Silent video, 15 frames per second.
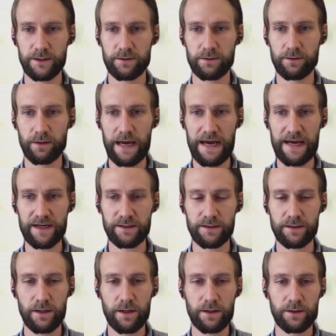to act,
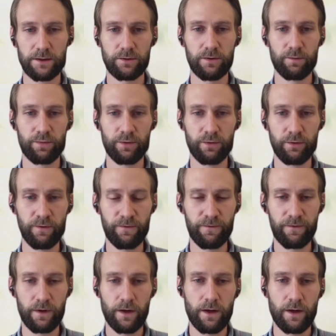to improve,